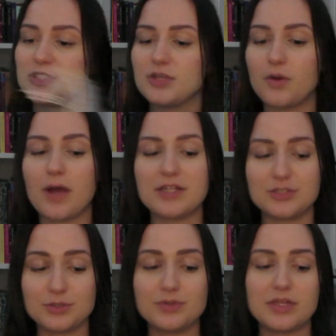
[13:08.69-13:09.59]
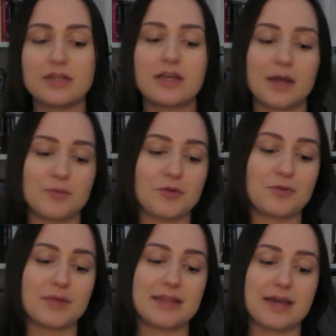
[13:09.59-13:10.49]
So I do think I'm going to
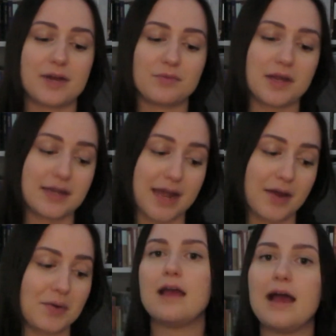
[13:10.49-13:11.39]
read that right now.